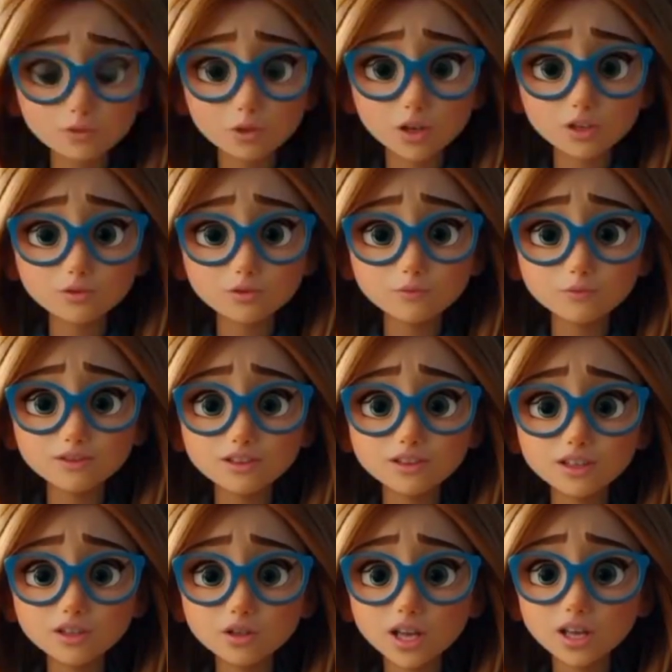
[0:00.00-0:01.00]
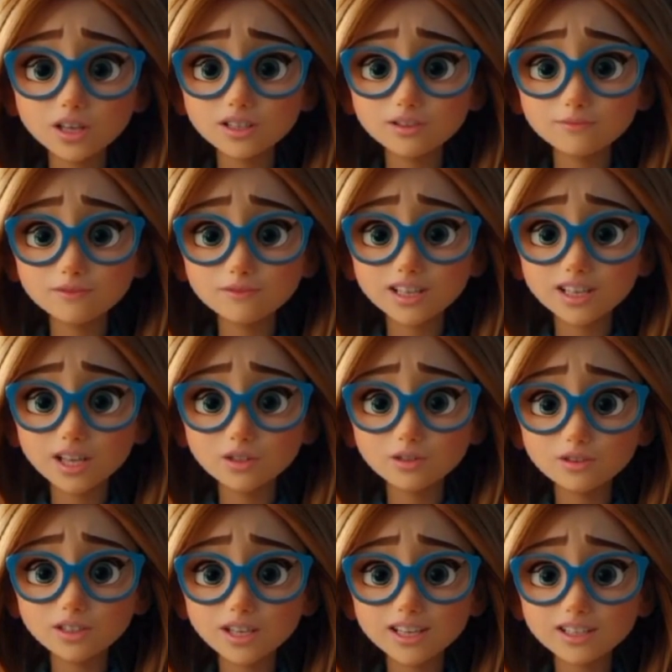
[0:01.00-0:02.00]
and the hotel manager looked at me
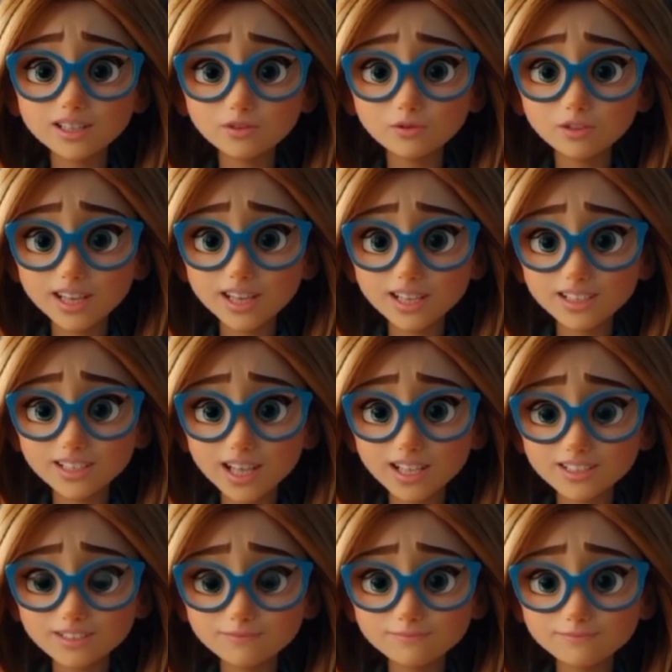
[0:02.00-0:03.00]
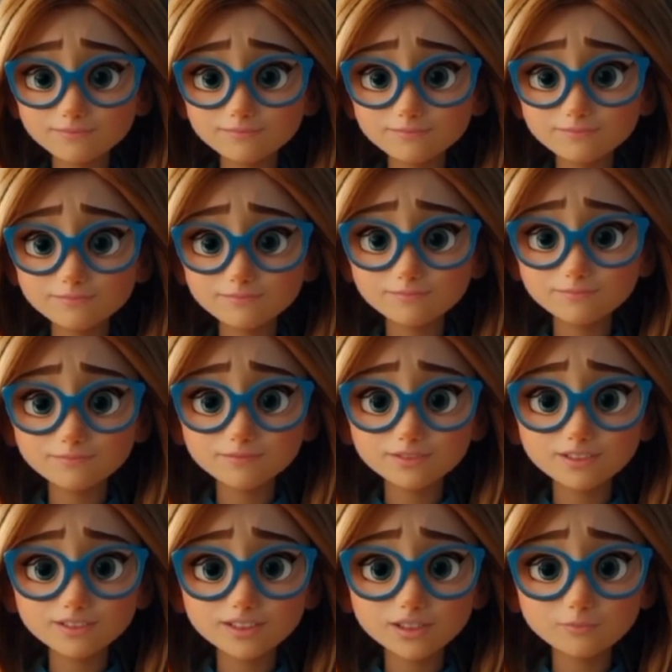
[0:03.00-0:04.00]
with great affection. Then
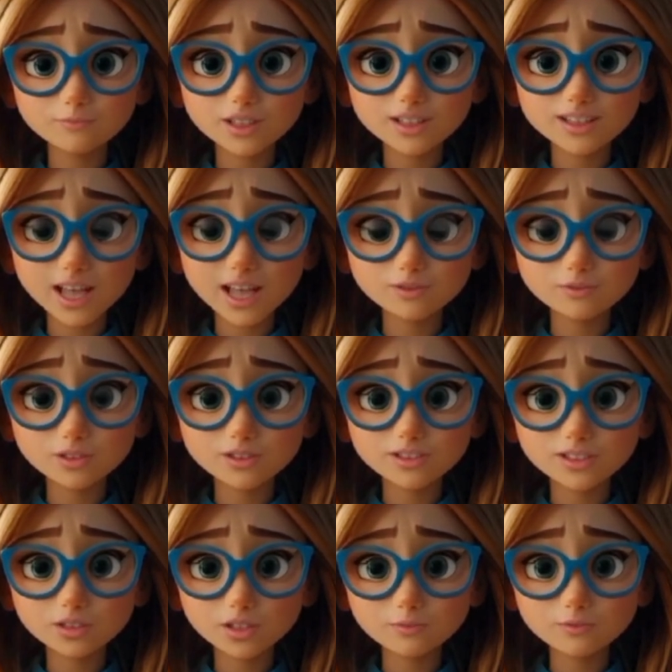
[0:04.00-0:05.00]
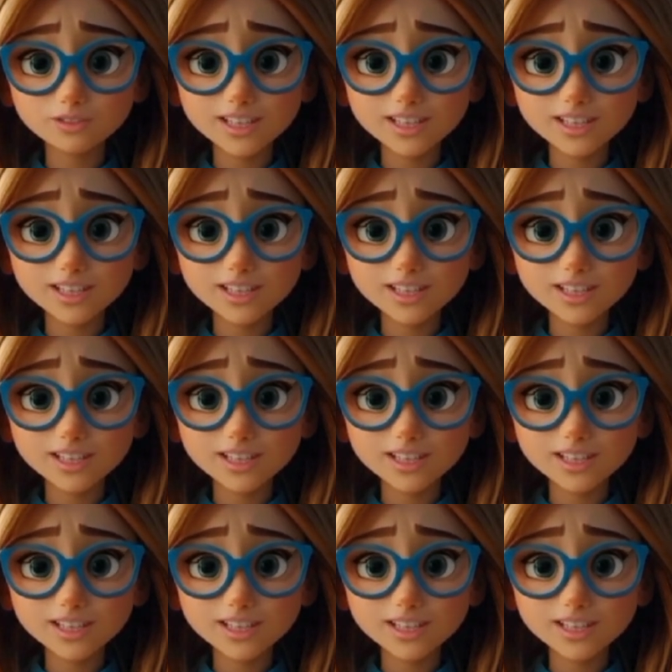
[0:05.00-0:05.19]
one of the men said to me,